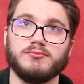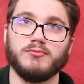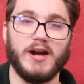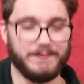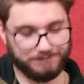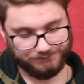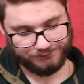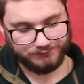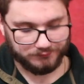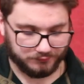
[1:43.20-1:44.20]
Right?
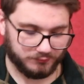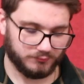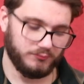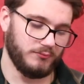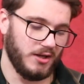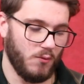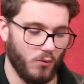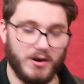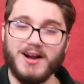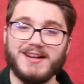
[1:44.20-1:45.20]

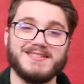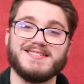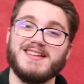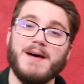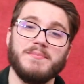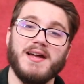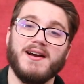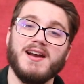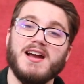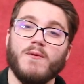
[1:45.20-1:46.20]
We're not going to stop
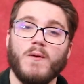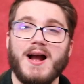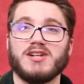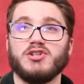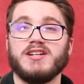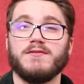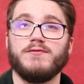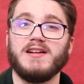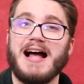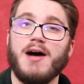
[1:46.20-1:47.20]
there. We're actually going to
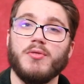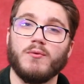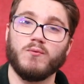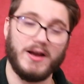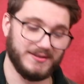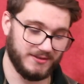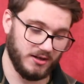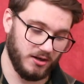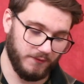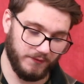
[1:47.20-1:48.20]
fill out the rest
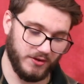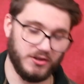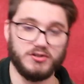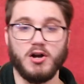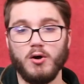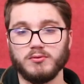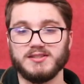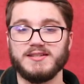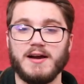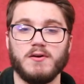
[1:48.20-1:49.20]
of the
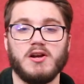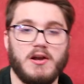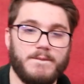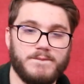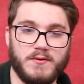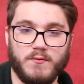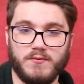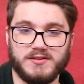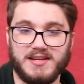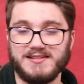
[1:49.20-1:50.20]
tones. Now,
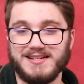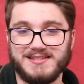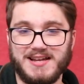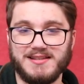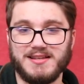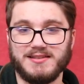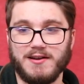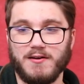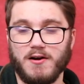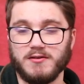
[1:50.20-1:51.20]
since I said that
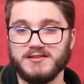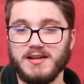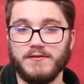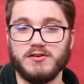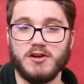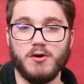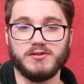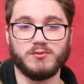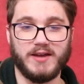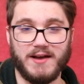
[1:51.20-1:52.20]
there are 7
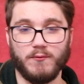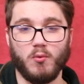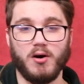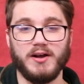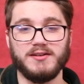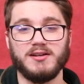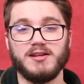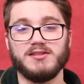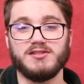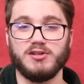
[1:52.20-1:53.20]
notes, we have 1,
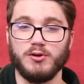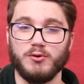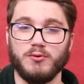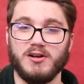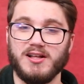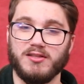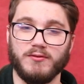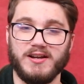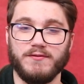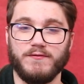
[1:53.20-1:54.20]
2,
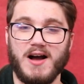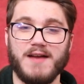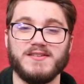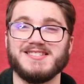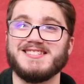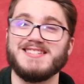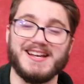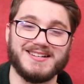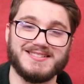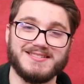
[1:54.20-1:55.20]
3, 5, and
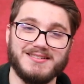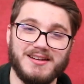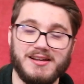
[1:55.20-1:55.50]
6.